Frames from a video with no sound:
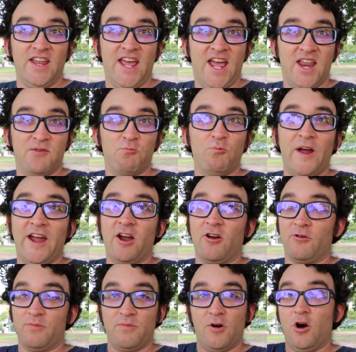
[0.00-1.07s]
and
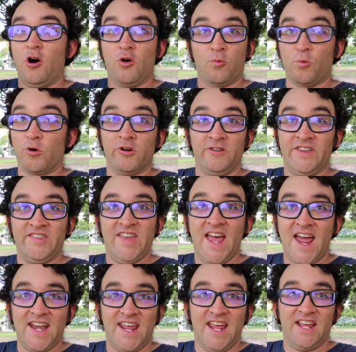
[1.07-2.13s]
where our world is
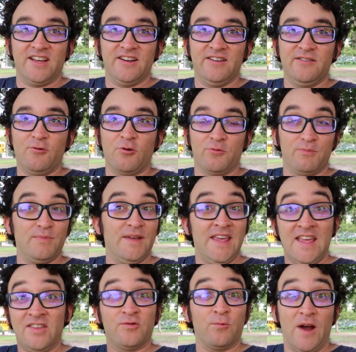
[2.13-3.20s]
heading, or
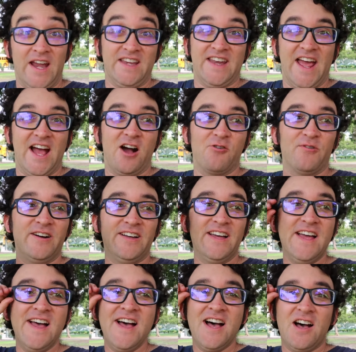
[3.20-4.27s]
is right now.
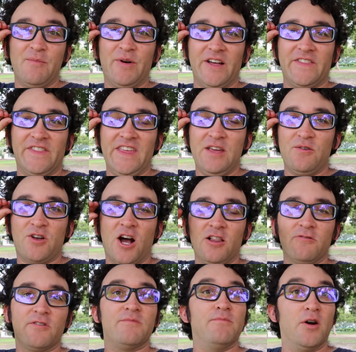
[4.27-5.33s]
But the
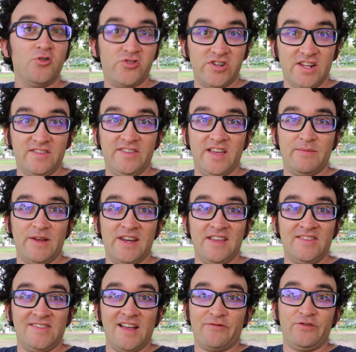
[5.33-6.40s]
Color in Motion exhibit
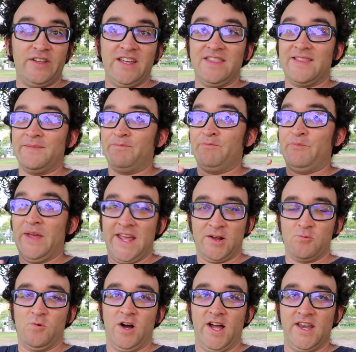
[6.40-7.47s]
is definitely the big
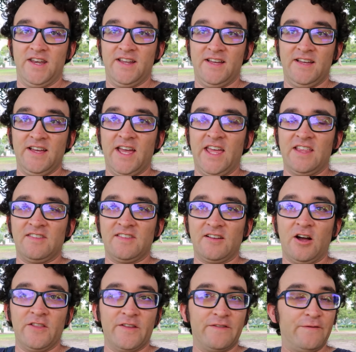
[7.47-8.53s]
one. It's
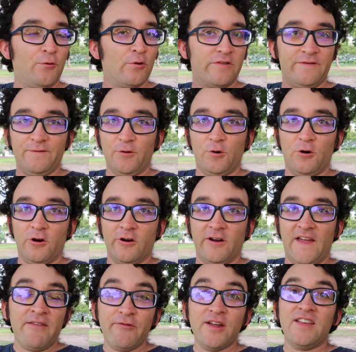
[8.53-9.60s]
on the 4th floor.
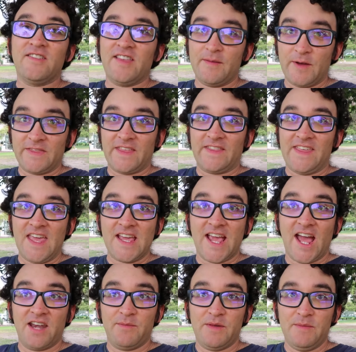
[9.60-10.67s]
Every exhibit that the
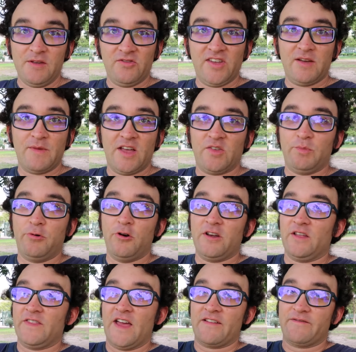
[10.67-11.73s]
Academy Museum has put
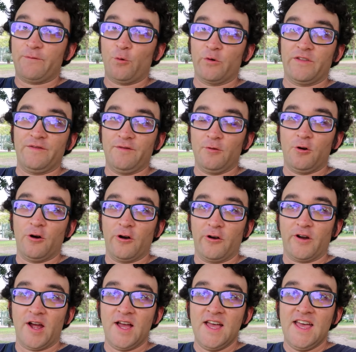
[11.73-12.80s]
on that 4th
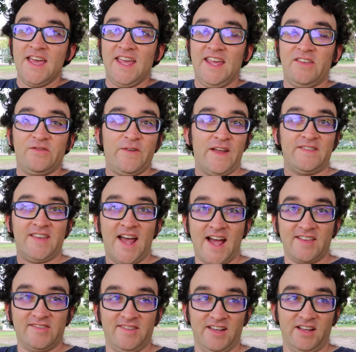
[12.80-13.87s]
floor is
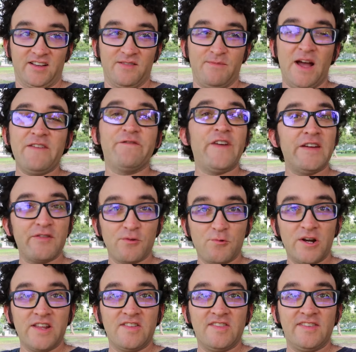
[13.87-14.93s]
fantastic. My favorite
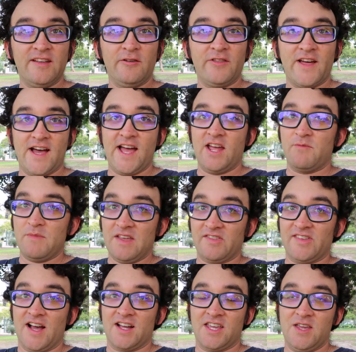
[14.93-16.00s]
one is still the Hayao
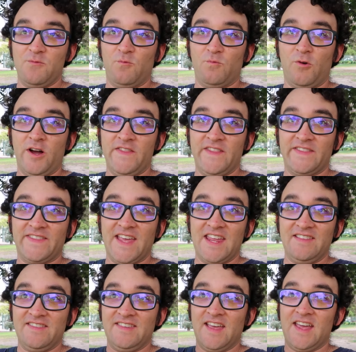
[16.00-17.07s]
Miyazaki one that
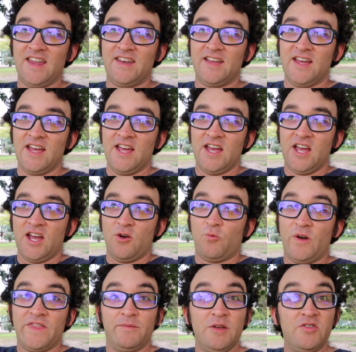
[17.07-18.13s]
they did
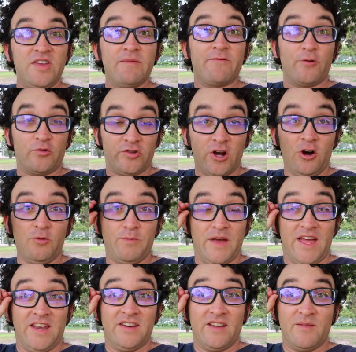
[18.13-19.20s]
when the museum first
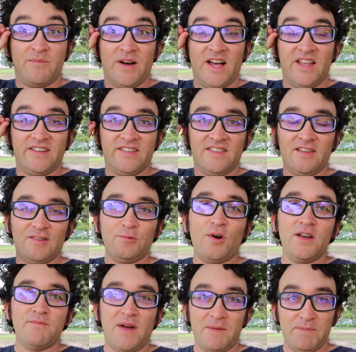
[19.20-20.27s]
opened, but this
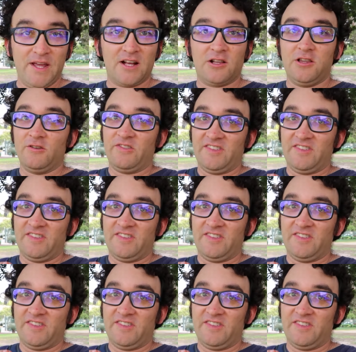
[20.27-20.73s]
one might be a close